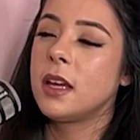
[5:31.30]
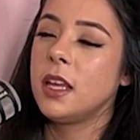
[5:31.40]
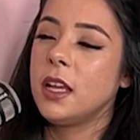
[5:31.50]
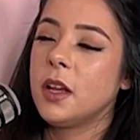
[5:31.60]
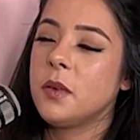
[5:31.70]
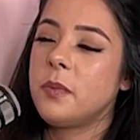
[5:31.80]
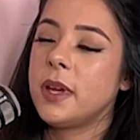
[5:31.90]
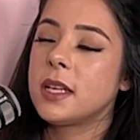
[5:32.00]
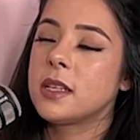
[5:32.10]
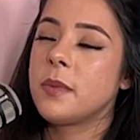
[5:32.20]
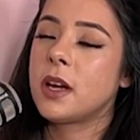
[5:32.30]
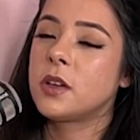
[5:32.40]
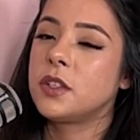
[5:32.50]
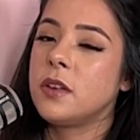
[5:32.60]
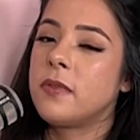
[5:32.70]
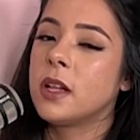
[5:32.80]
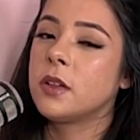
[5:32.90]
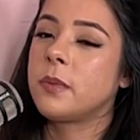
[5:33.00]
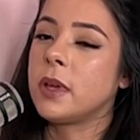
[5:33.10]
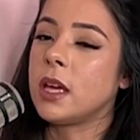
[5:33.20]
You know, because I'm like, oh, she
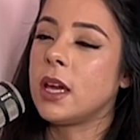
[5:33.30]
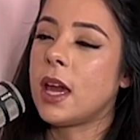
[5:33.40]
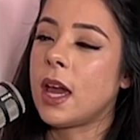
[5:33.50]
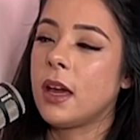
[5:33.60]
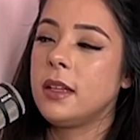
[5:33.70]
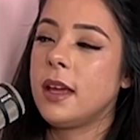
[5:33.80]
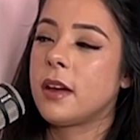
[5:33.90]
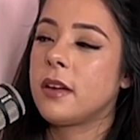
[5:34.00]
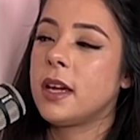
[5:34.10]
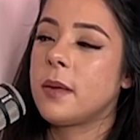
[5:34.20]
followed me and Eric.